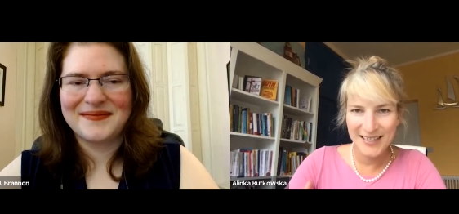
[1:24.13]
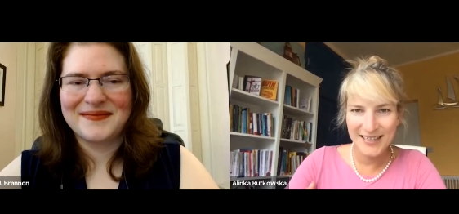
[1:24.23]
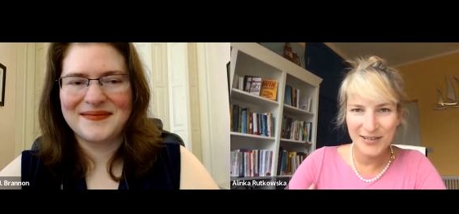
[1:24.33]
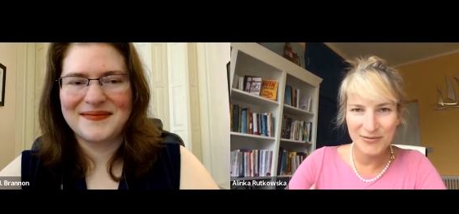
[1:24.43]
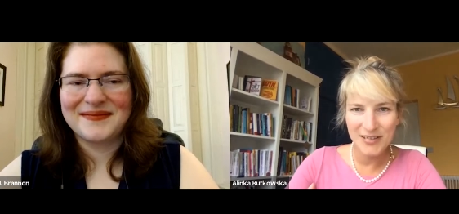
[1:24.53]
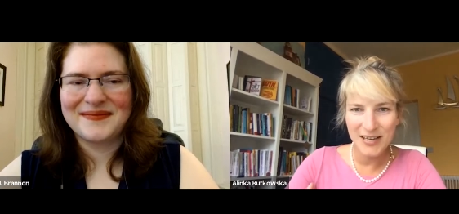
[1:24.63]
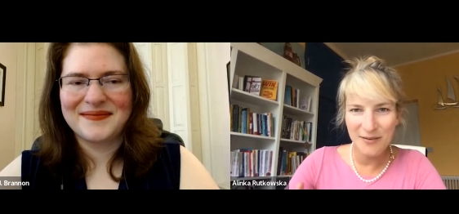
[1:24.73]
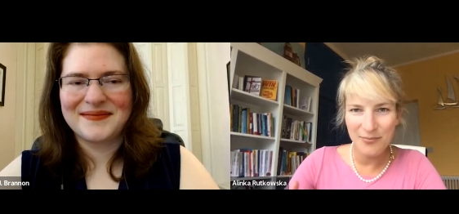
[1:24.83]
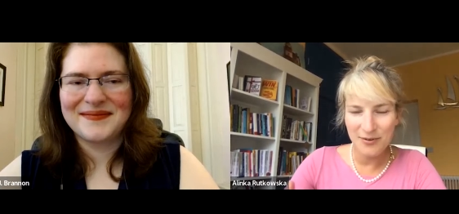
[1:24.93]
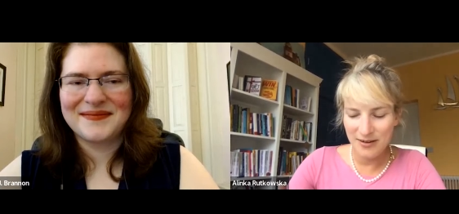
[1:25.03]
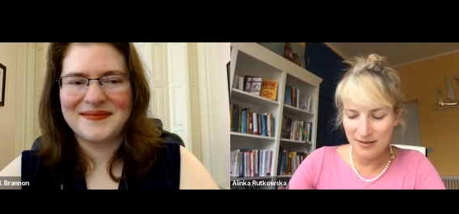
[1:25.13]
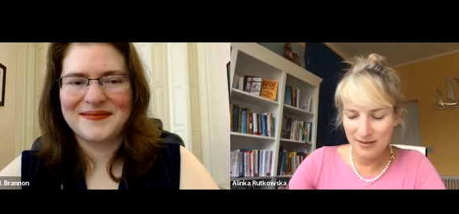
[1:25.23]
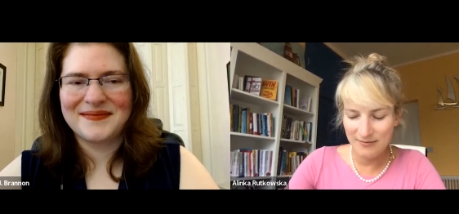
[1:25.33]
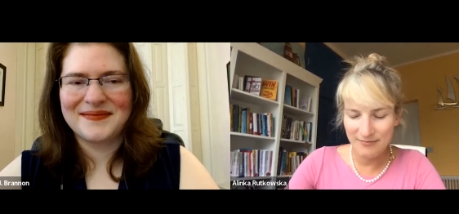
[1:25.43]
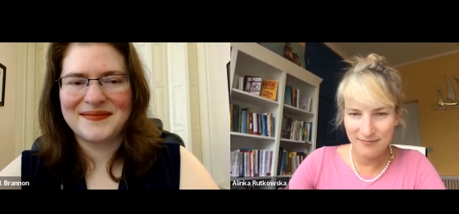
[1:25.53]
Speaker 1: So,
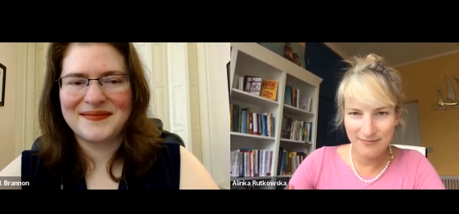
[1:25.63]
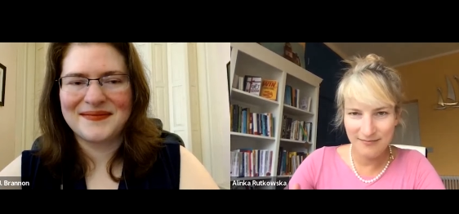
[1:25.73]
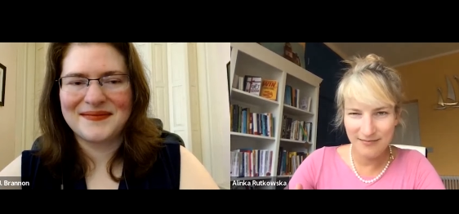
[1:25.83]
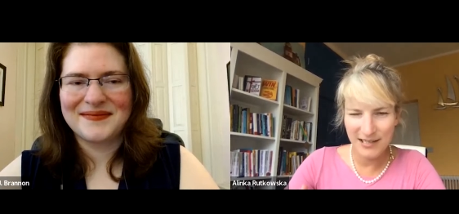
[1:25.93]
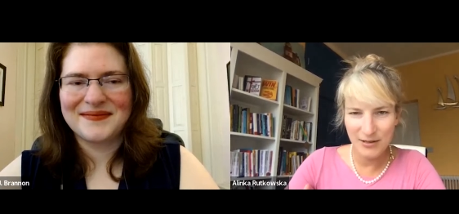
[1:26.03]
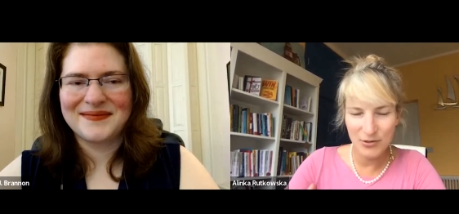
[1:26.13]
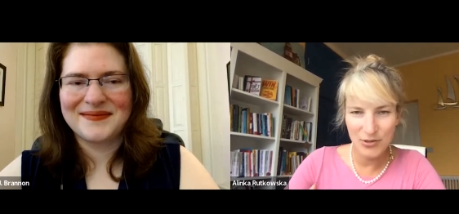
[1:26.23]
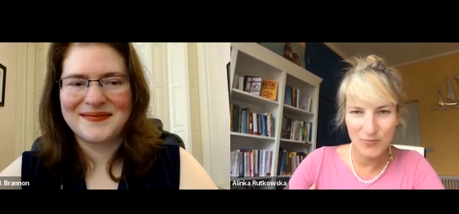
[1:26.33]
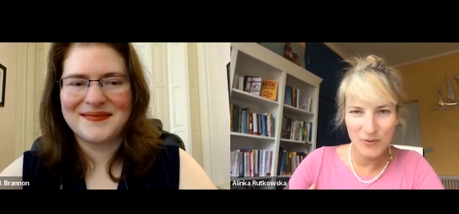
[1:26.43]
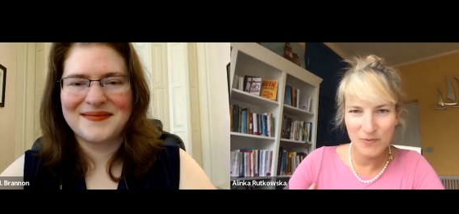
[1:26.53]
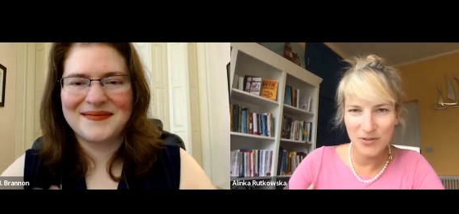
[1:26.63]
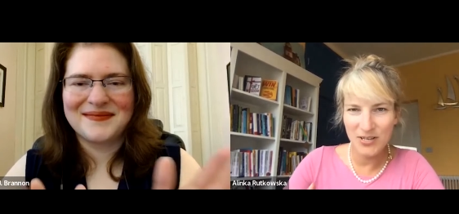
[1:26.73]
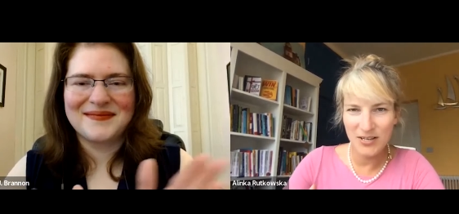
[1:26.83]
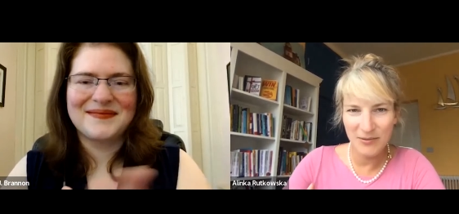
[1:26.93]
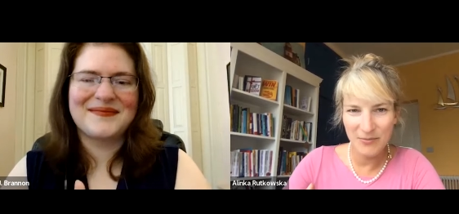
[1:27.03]
Deborah, how do you publish
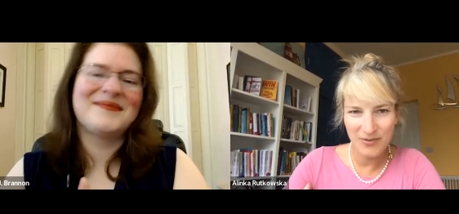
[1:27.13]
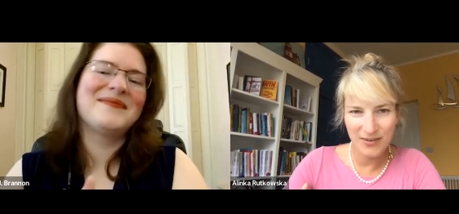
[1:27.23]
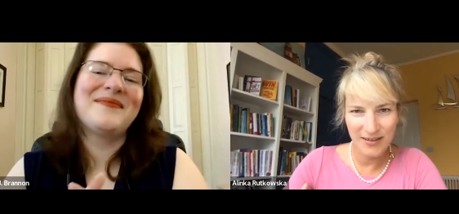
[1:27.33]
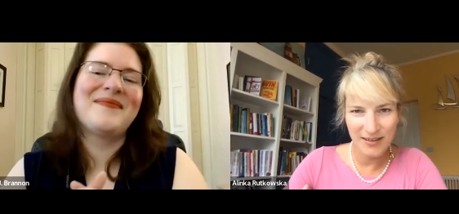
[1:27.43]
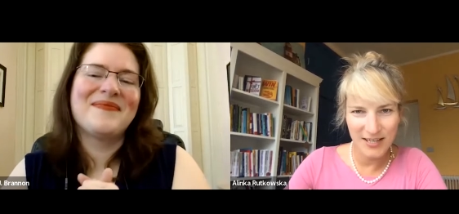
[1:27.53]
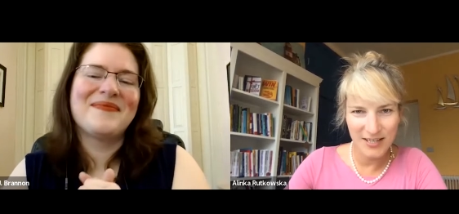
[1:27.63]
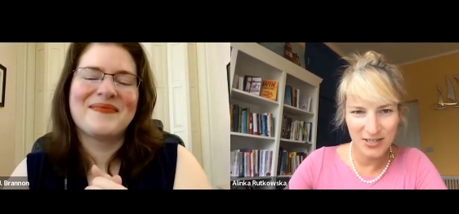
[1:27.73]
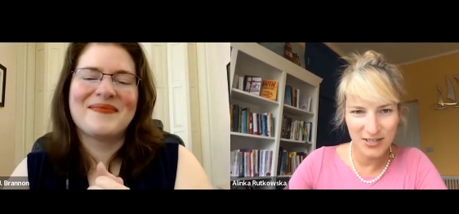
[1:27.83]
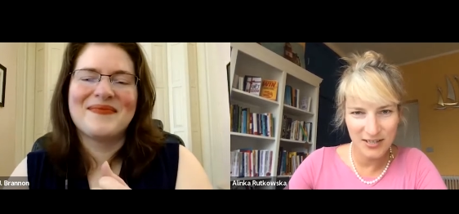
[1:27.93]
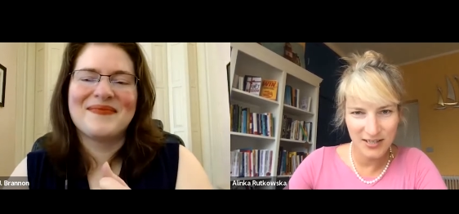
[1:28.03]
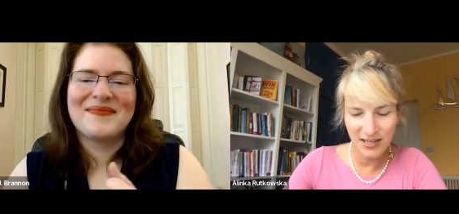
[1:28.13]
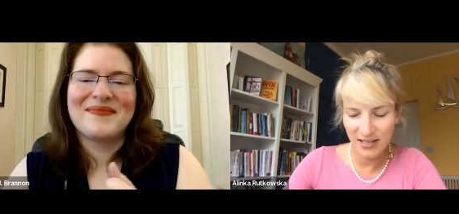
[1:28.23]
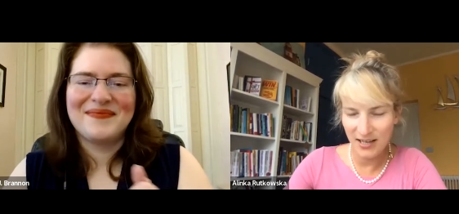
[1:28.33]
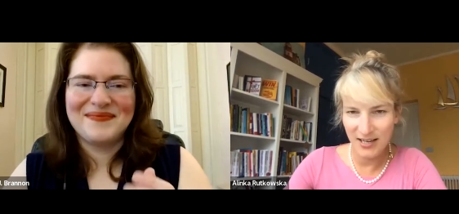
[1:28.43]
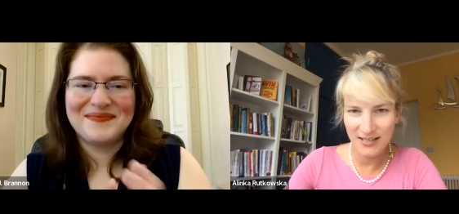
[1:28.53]
an ebook? I guess it's just
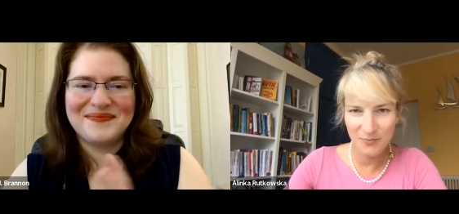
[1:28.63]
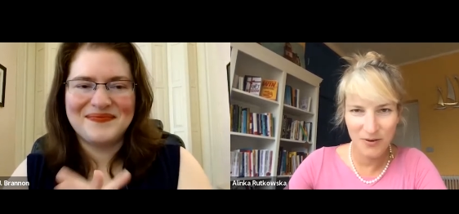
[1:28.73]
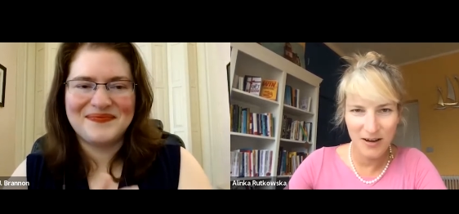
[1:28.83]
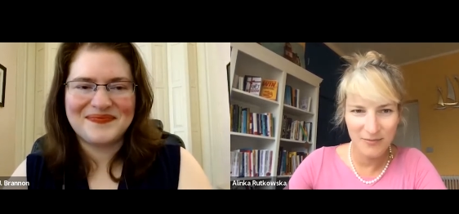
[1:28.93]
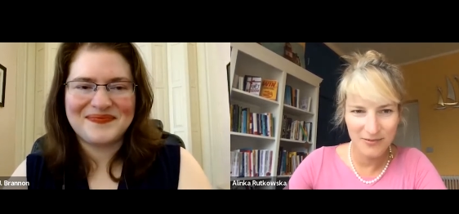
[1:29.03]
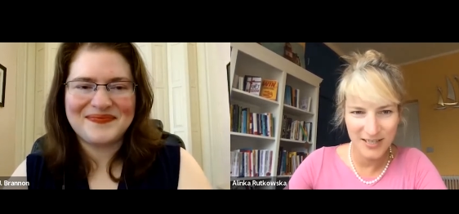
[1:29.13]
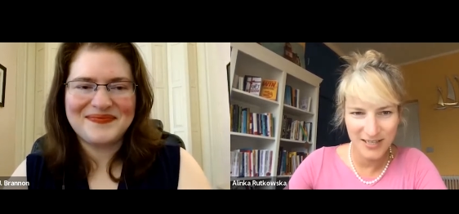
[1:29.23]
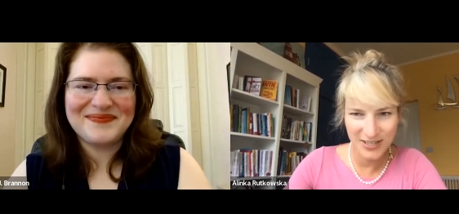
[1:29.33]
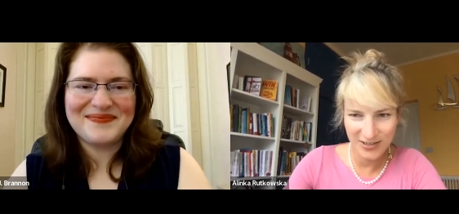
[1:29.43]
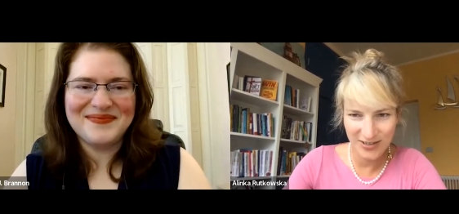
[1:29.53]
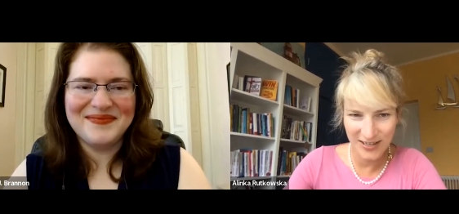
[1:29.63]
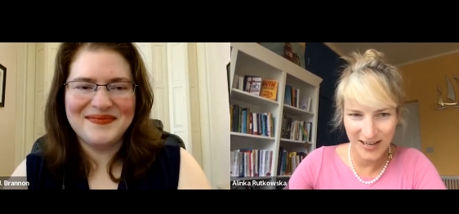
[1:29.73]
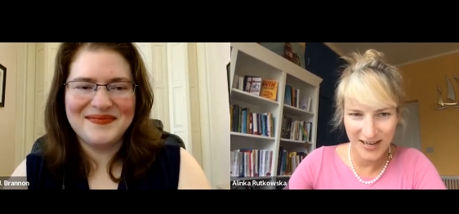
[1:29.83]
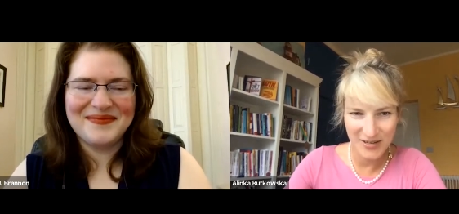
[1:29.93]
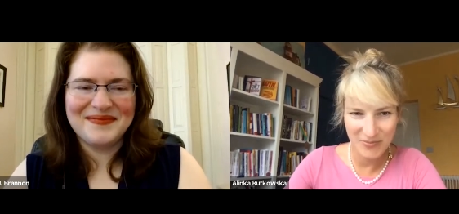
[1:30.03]
hit publish on
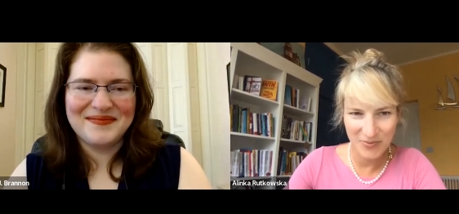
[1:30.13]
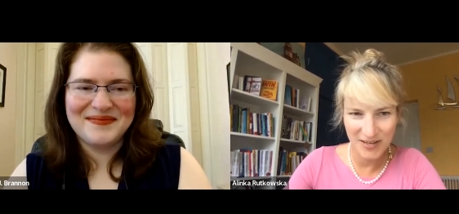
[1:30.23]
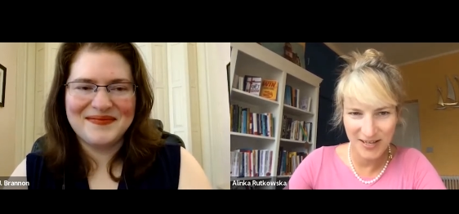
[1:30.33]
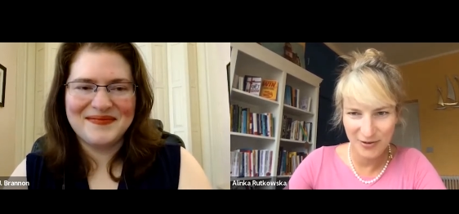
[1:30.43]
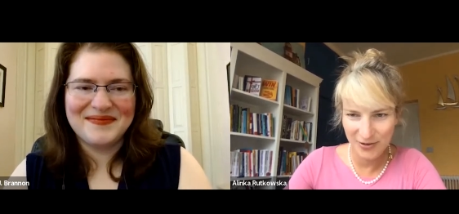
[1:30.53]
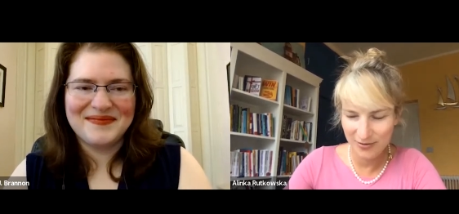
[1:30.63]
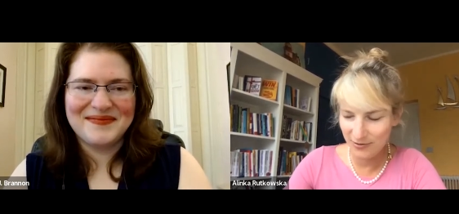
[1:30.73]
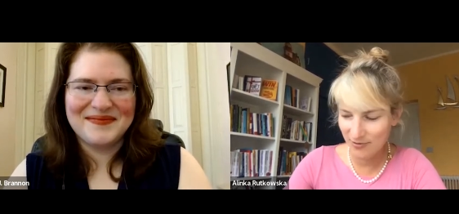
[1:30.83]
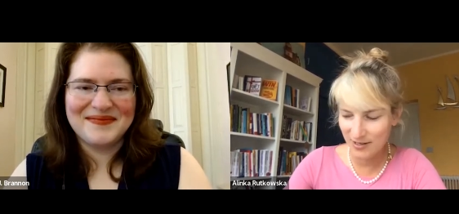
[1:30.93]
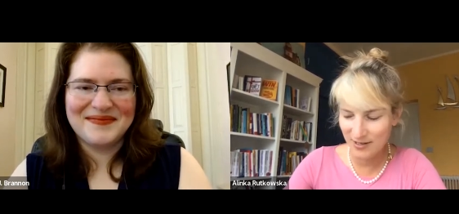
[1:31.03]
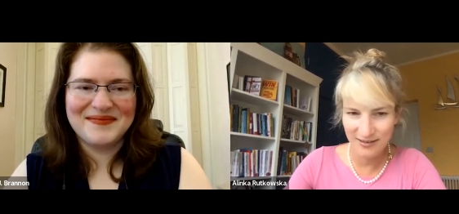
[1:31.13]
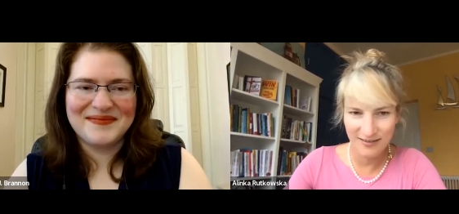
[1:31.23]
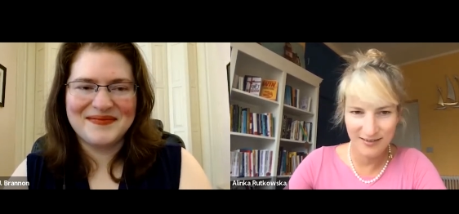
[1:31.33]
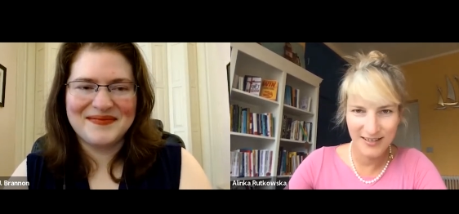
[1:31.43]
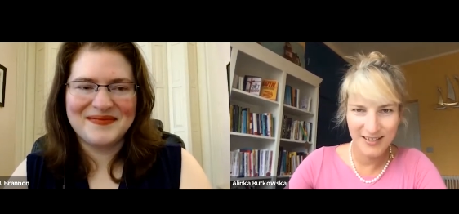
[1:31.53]
KDP, or do we need to